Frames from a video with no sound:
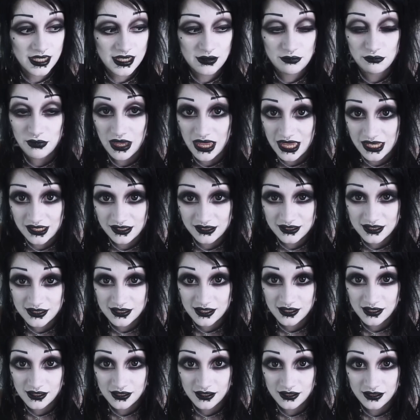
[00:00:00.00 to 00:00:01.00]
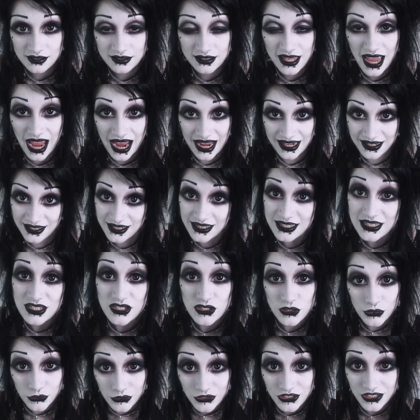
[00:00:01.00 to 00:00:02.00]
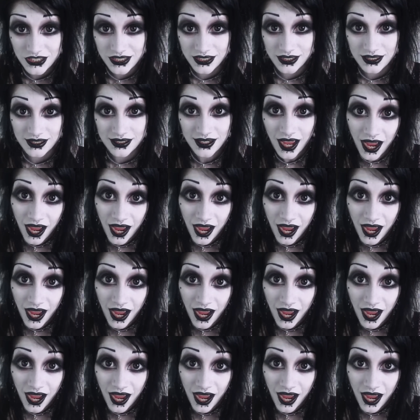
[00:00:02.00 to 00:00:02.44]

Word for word: It makes candy sushi.